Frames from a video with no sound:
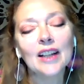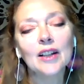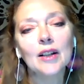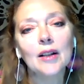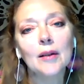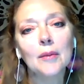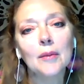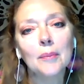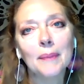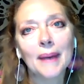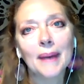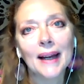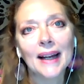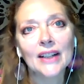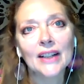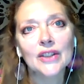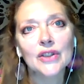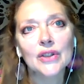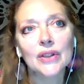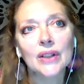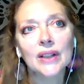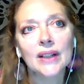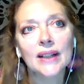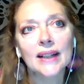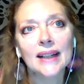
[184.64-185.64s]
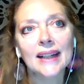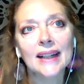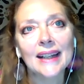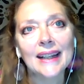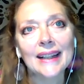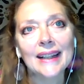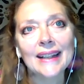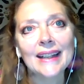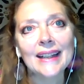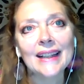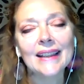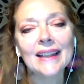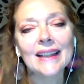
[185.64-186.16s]
imagine
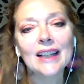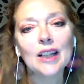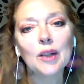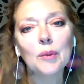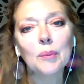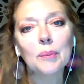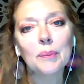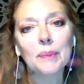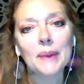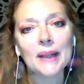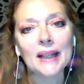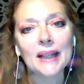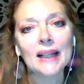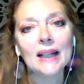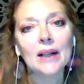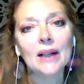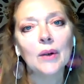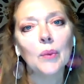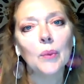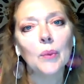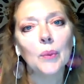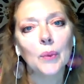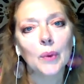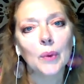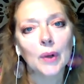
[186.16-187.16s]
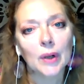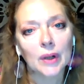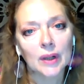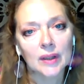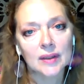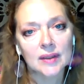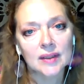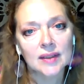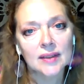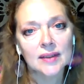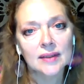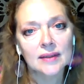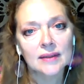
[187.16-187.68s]
anything being
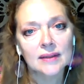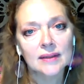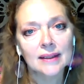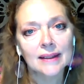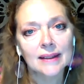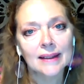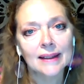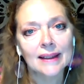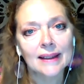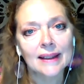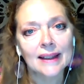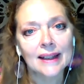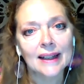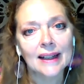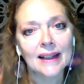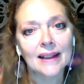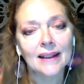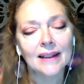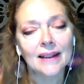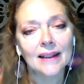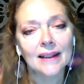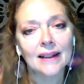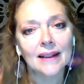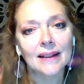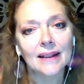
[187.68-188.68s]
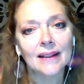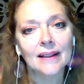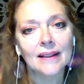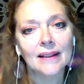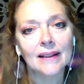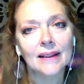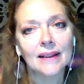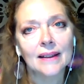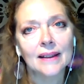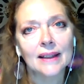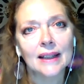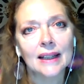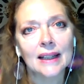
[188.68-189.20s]
worse than
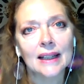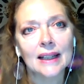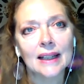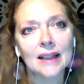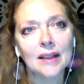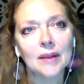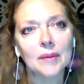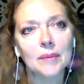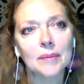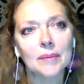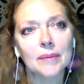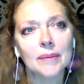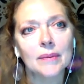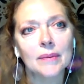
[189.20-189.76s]
the